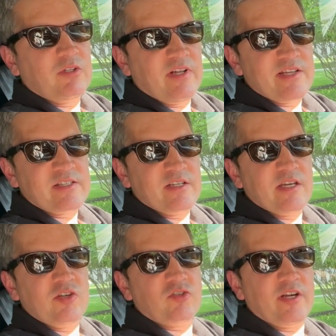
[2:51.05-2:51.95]
classic
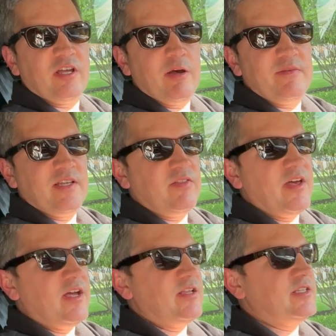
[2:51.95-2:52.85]
and try to update
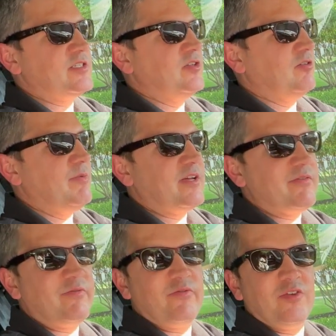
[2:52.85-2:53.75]
that and still make
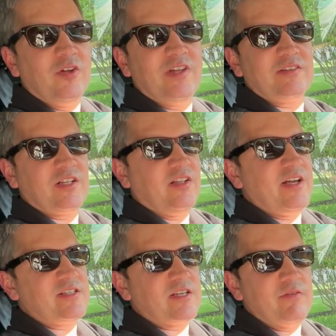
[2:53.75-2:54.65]
it feel like the
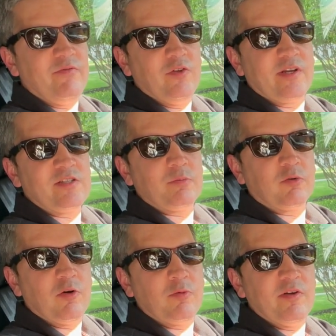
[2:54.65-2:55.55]
classic and feel like it's
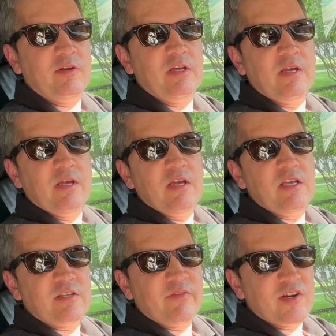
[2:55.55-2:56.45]
appropriate
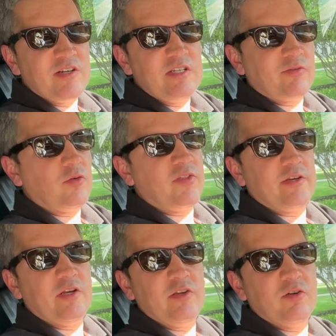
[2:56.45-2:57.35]
is a very difficult
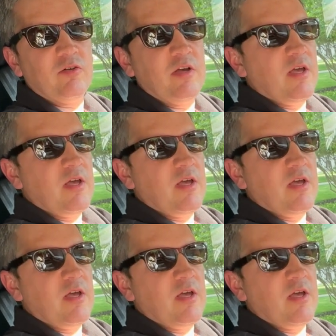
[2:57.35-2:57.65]
thing to do.